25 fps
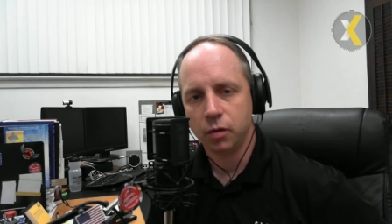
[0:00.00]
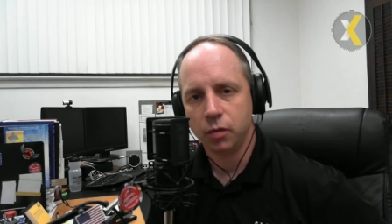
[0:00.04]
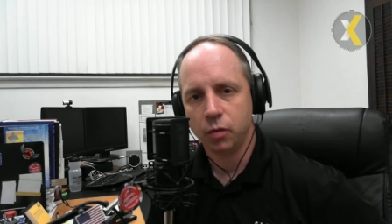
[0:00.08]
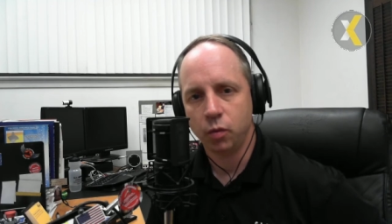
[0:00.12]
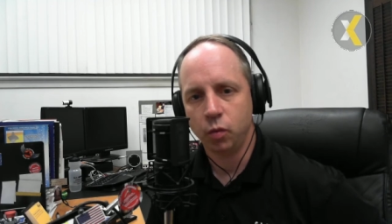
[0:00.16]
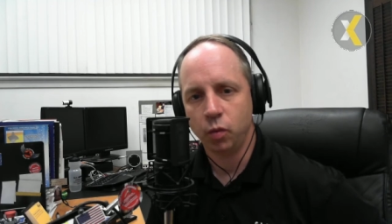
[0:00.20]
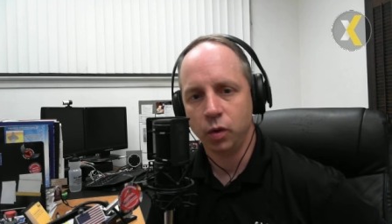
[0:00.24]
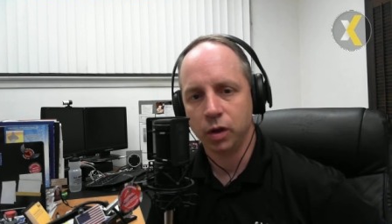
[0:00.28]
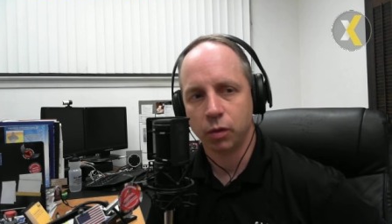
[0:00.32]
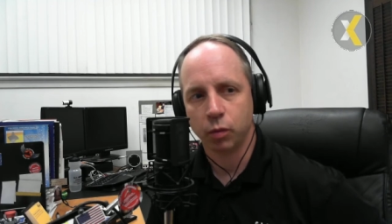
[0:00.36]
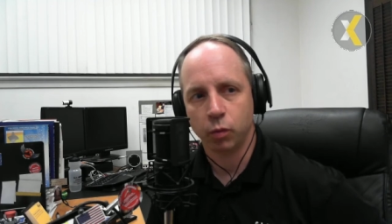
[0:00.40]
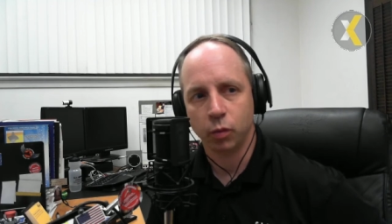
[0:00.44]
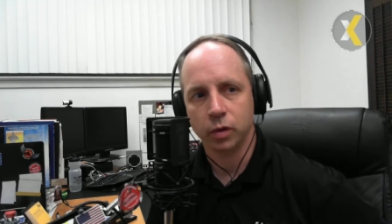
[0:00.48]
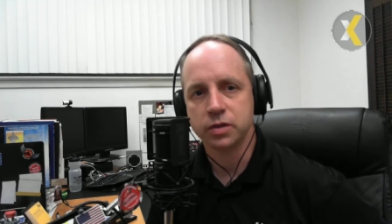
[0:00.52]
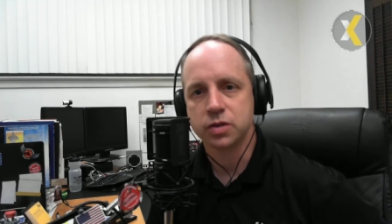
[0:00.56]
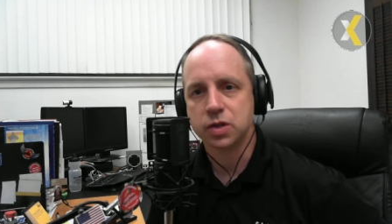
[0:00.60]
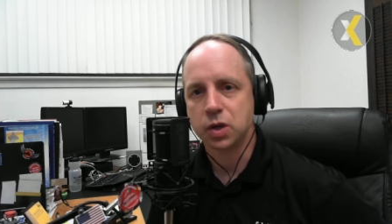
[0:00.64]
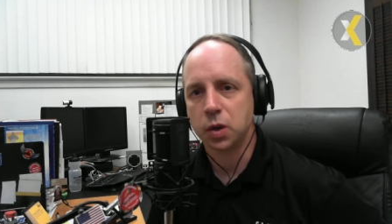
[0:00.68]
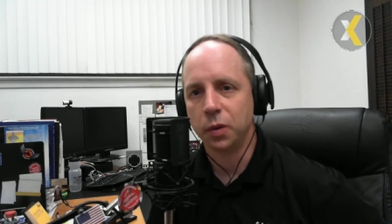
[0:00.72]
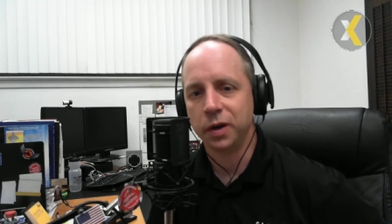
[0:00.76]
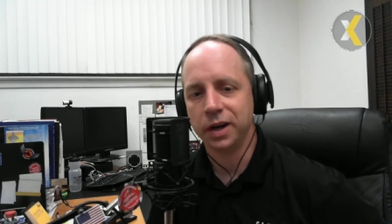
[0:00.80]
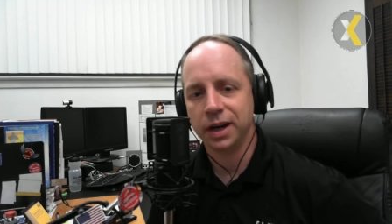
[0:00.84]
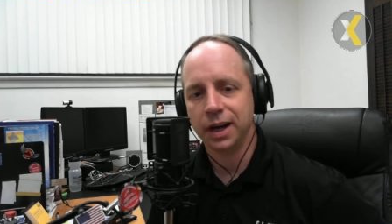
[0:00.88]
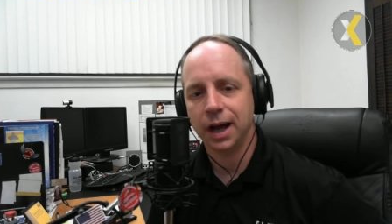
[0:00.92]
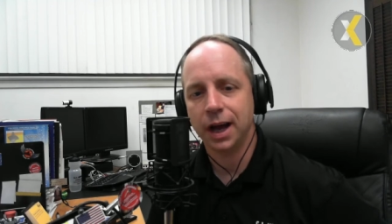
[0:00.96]
with what's
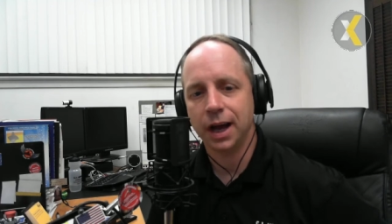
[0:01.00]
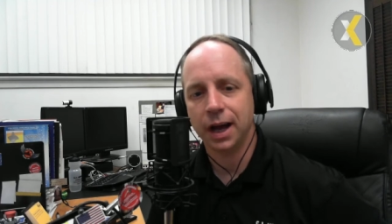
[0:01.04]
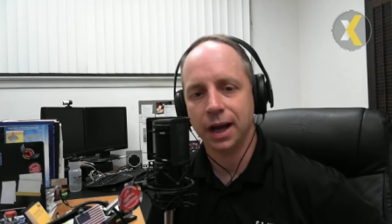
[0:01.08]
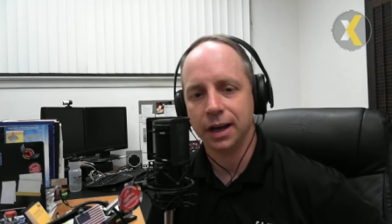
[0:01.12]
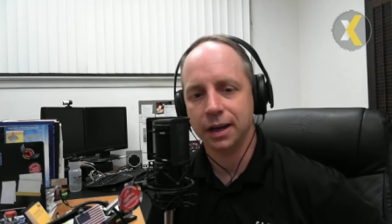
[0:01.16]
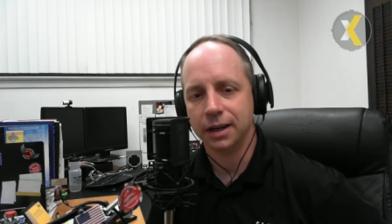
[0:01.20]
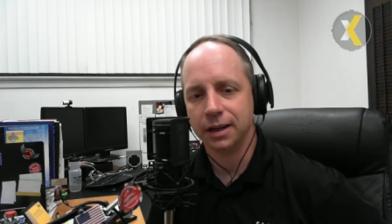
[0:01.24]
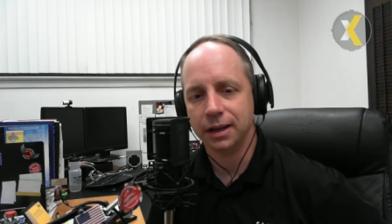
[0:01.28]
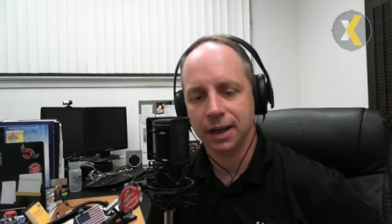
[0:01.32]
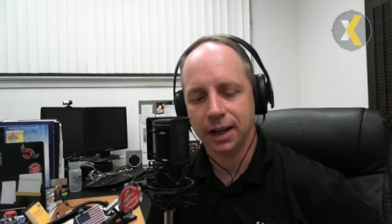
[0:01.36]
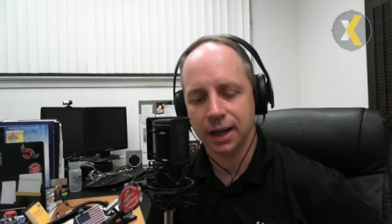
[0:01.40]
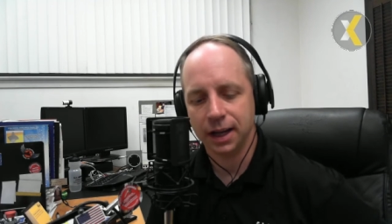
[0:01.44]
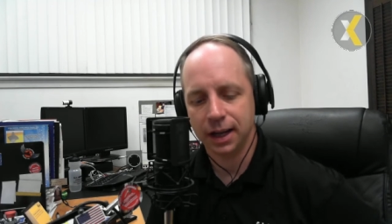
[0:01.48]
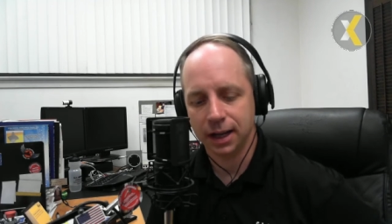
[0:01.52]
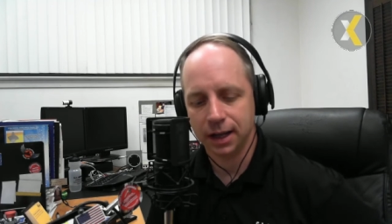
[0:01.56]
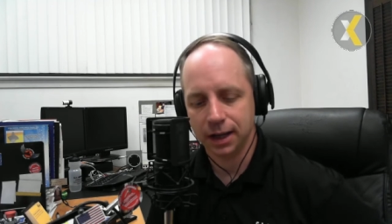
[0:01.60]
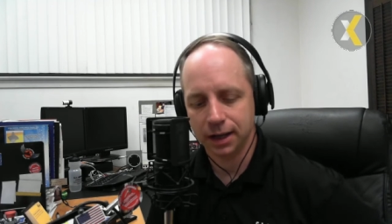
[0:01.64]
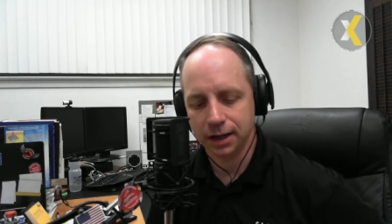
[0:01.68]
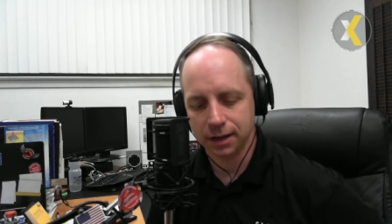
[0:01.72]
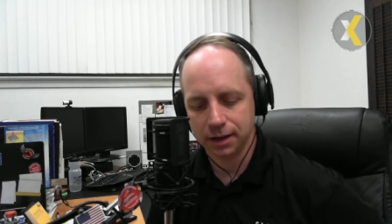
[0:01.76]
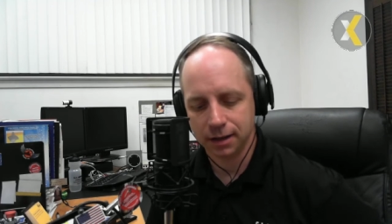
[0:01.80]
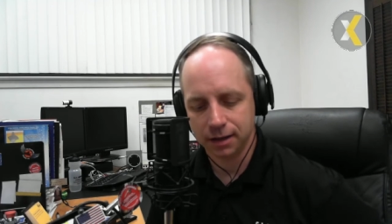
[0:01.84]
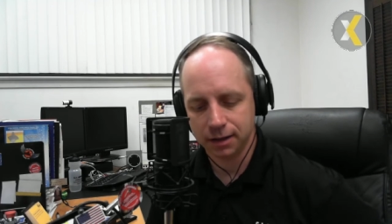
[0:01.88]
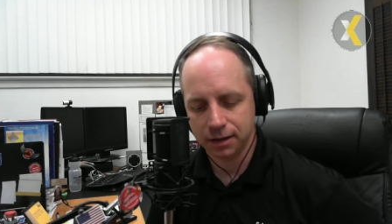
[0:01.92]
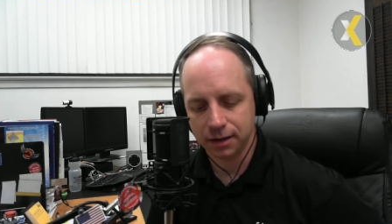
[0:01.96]
going on
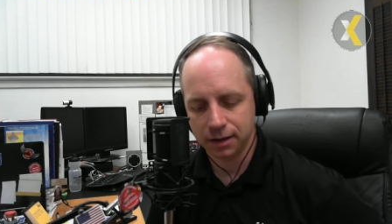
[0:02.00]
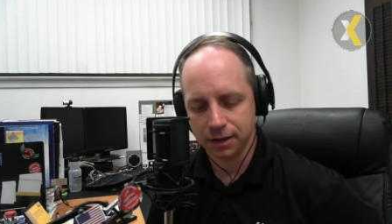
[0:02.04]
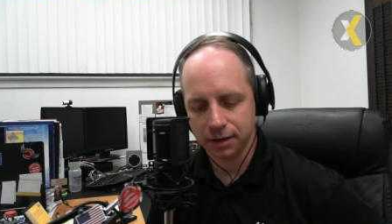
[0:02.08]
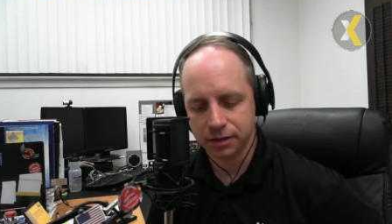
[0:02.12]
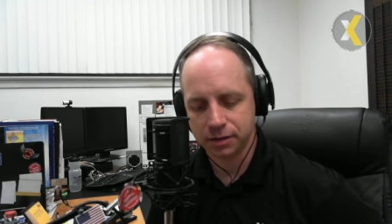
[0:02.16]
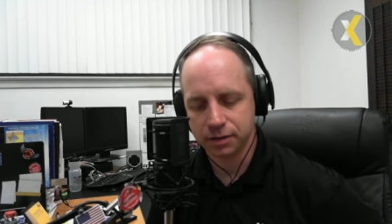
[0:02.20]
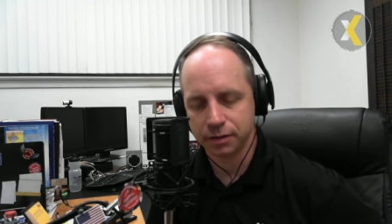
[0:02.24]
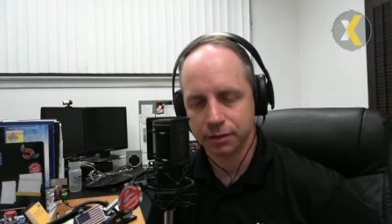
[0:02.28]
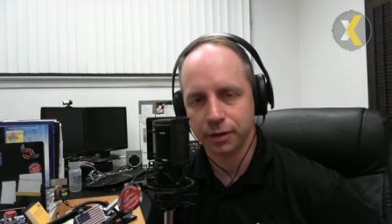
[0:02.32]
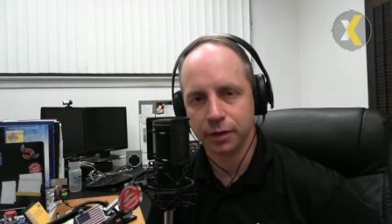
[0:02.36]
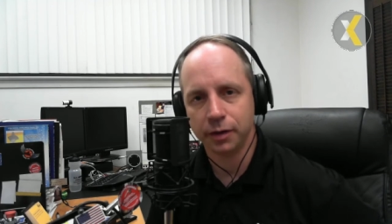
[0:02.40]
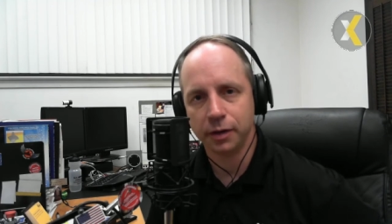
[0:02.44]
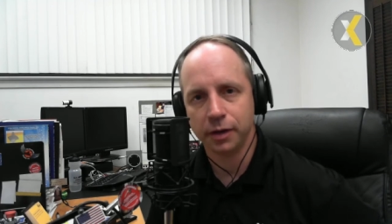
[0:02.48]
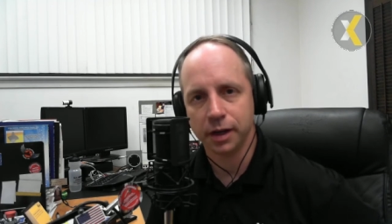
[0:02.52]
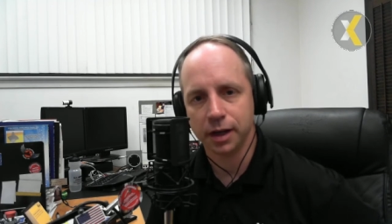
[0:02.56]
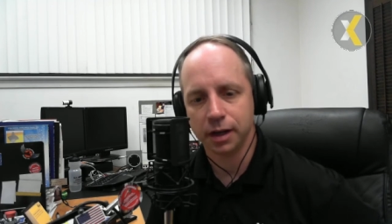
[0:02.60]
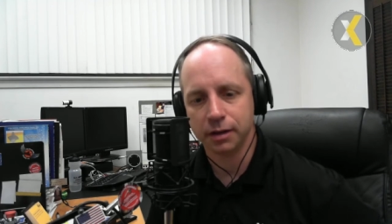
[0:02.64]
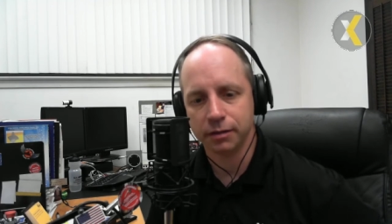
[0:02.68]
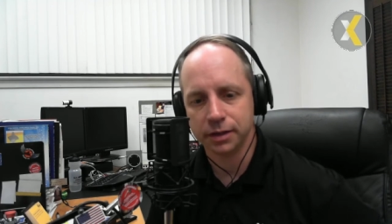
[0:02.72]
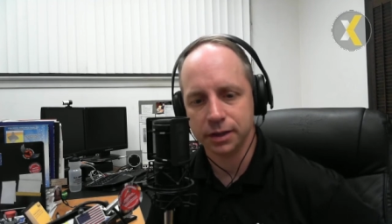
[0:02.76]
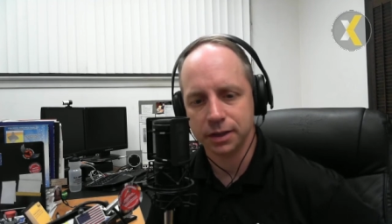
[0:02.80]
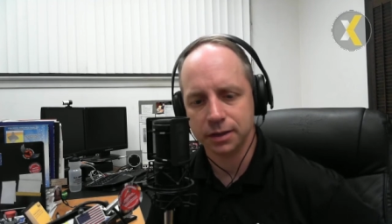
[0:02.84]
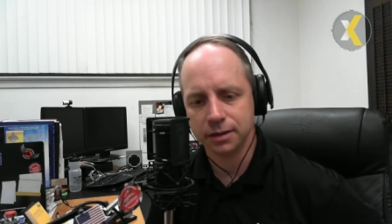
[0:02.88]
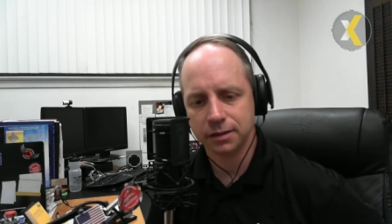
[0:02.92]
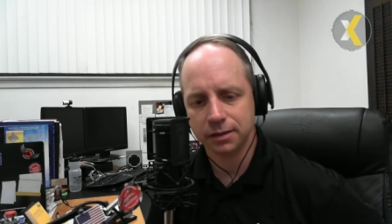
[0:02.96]
and the severity of
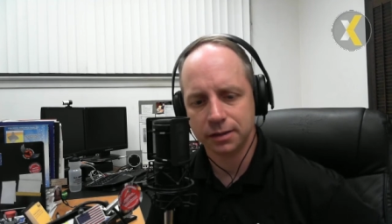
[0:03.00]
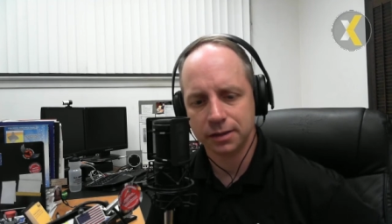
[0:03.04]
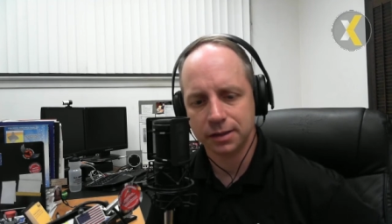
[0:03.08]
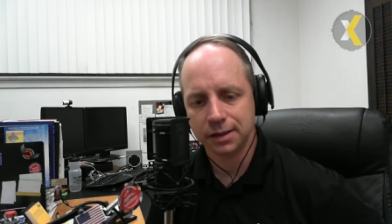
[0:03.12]
it.